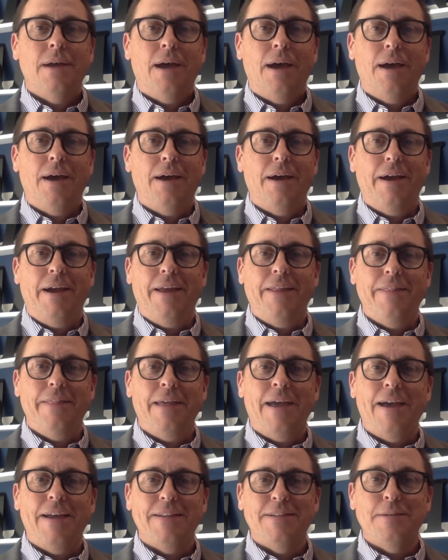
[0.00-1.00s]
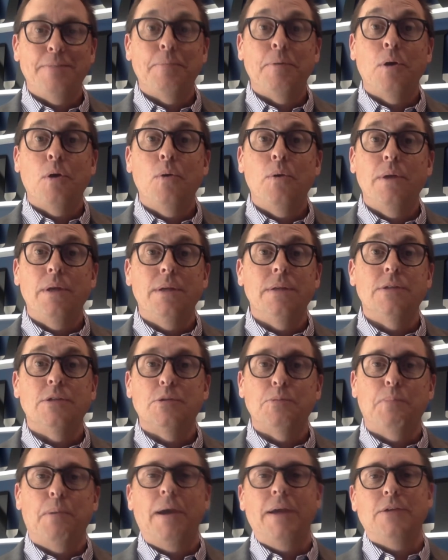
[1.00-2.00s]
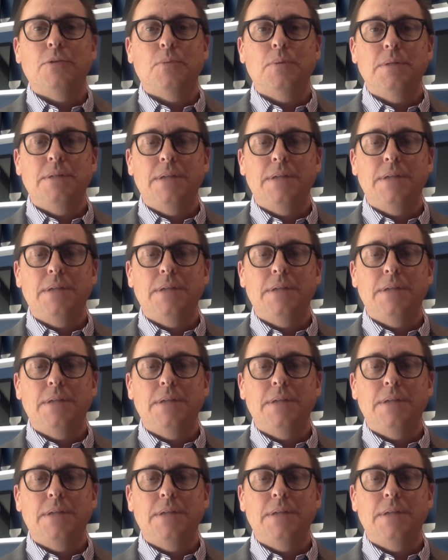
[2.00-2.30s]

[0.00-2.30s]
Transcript: And that zip code is Spicewood,